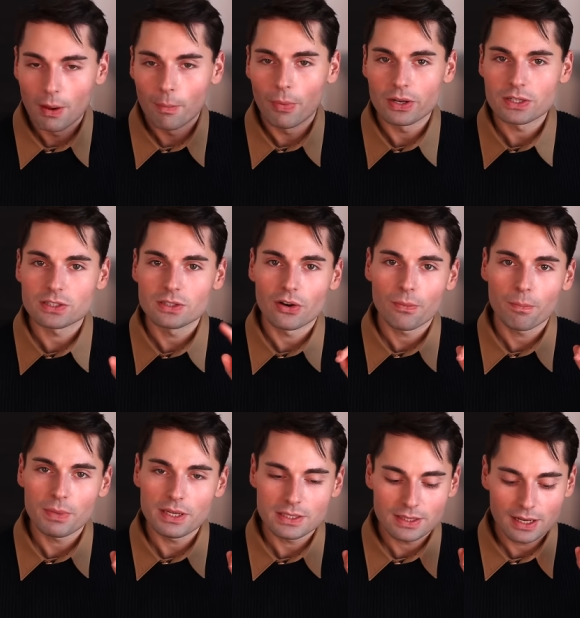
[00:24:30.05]
but it's not a
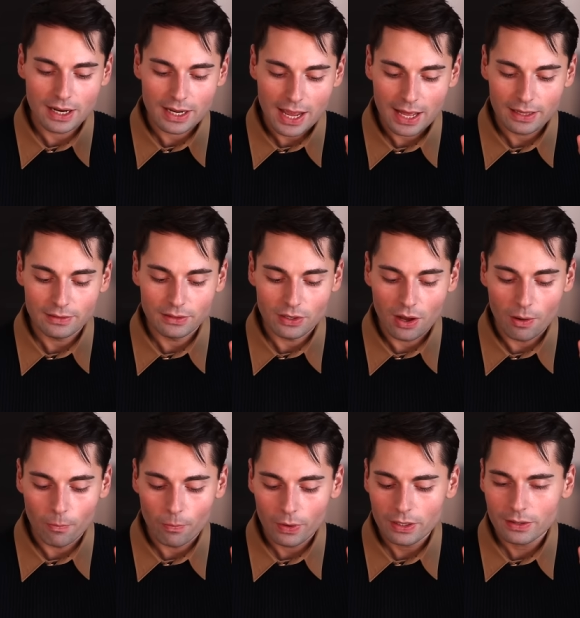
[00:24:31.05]
piece that I ended
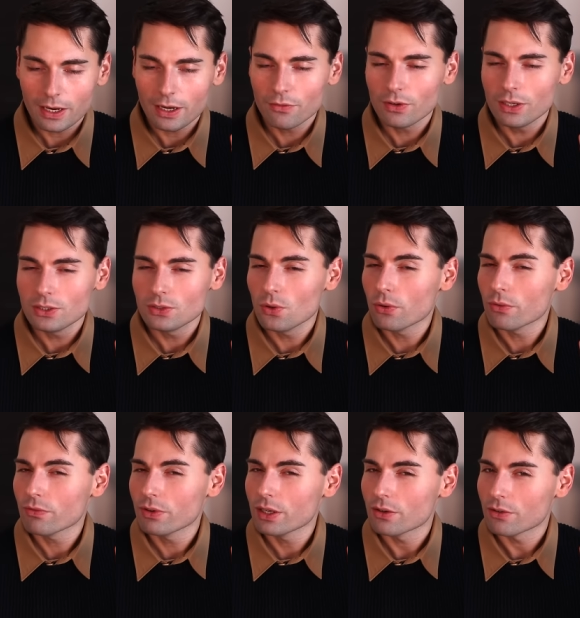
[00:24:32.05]
up with, and I really
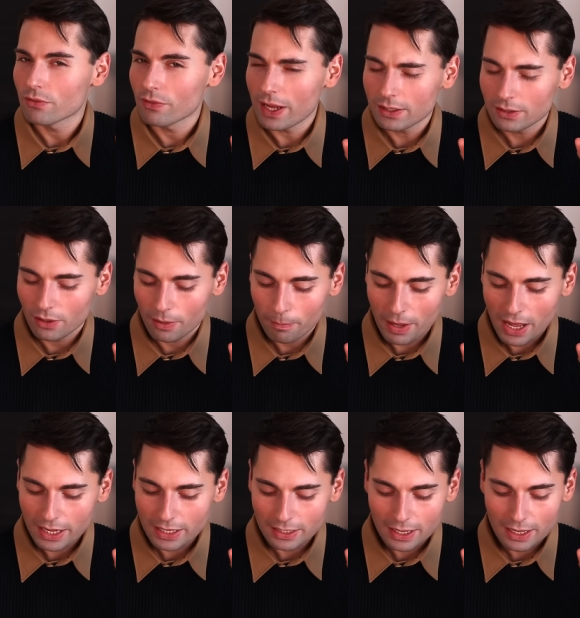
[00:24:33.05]
don't regret not
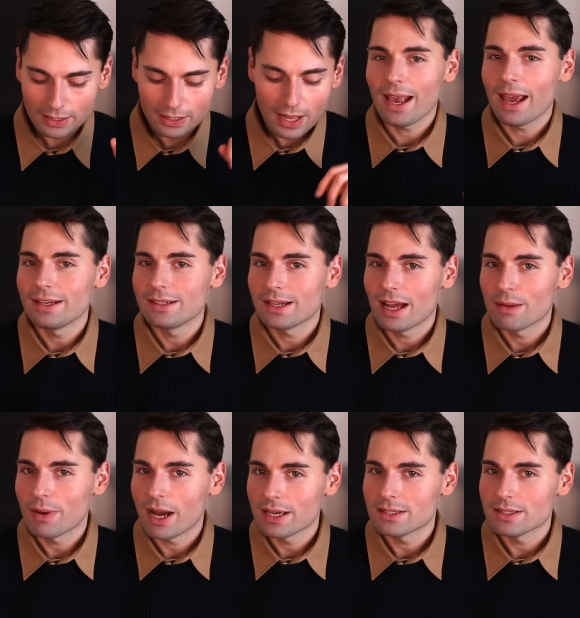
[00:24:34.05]
buying it.
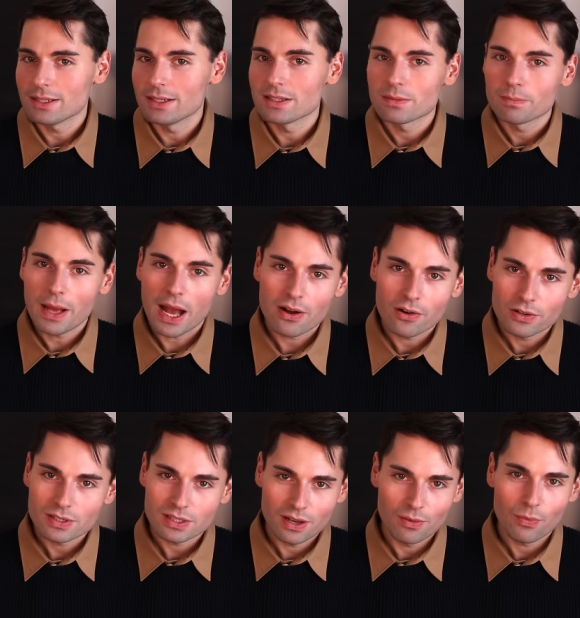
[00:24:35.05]
Anytime I see this bag on
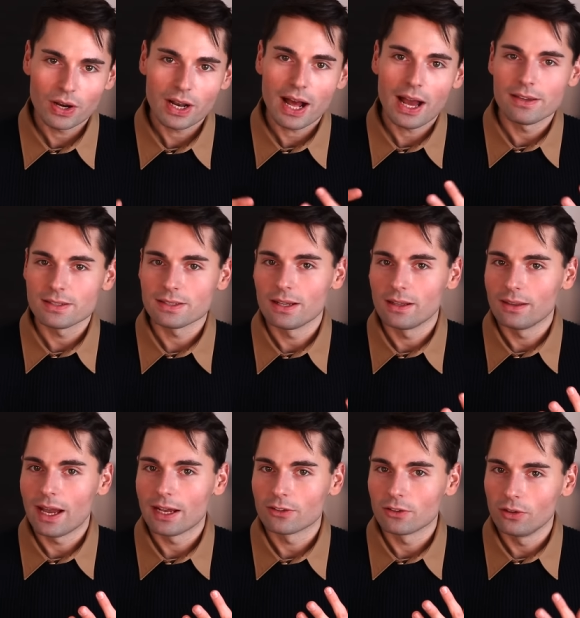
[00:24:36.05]
someone, I still
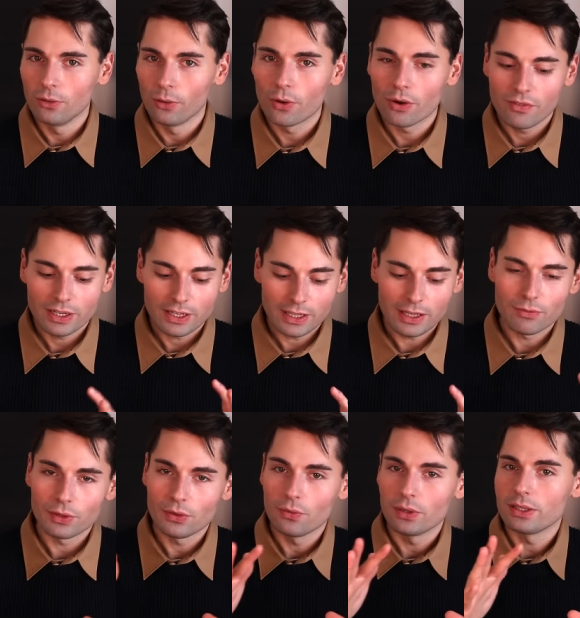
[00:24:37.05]
like the look of it,
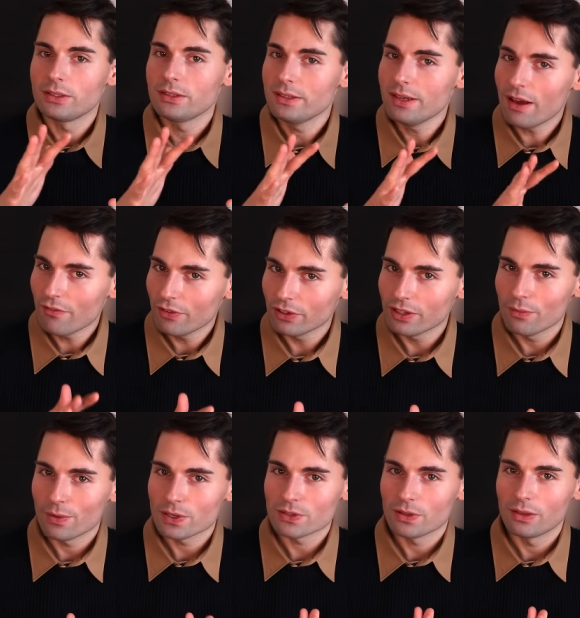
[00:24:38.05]
even though it definitely
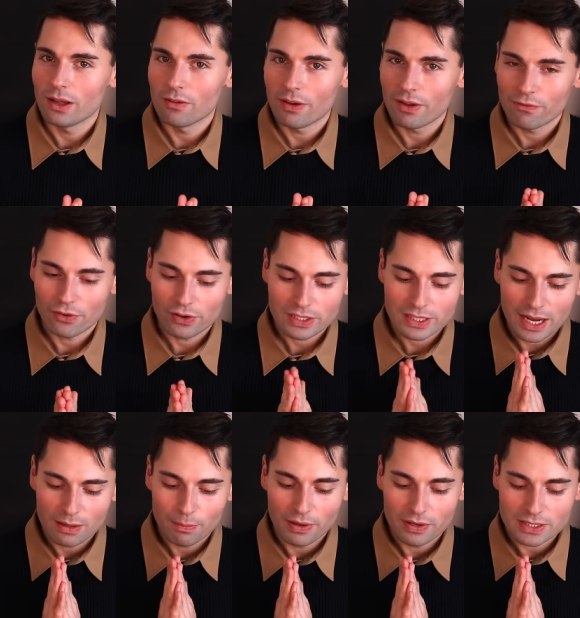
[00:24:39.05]
wasn't love at first
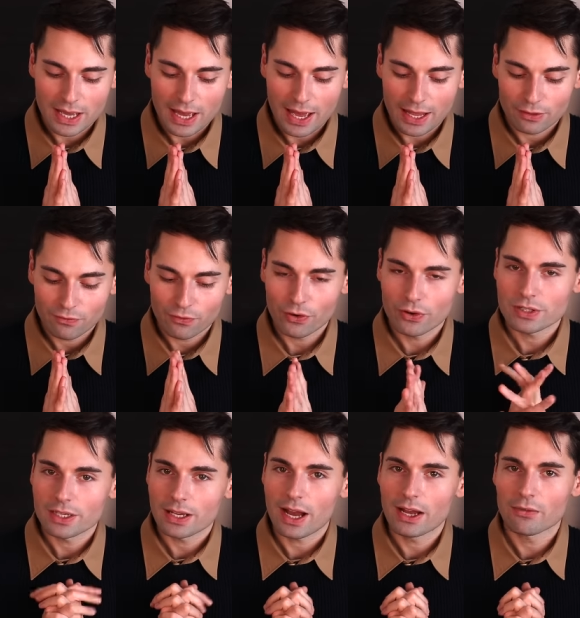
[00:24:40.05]
sight because at
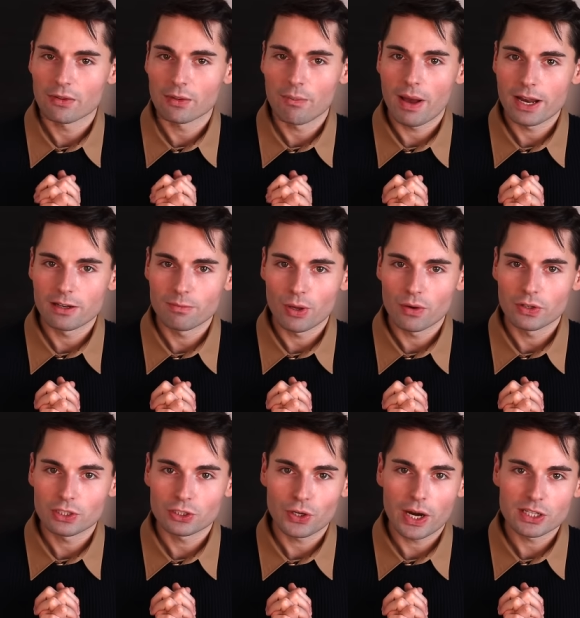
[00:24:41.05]
first it kind of reminded me of a
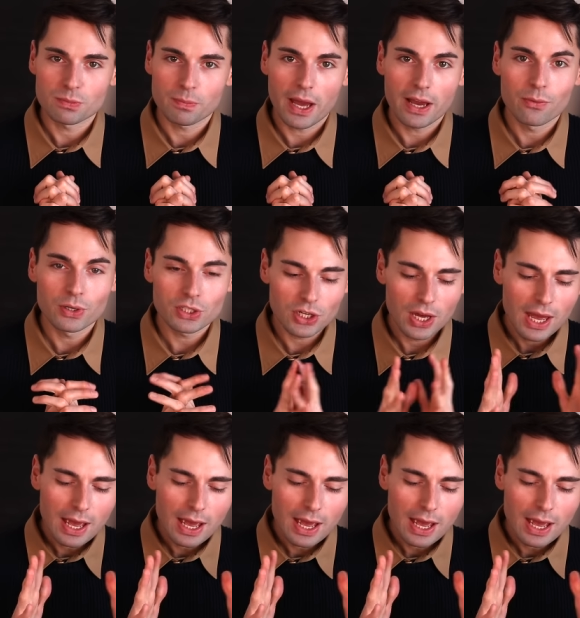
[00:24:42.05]
trash bag, which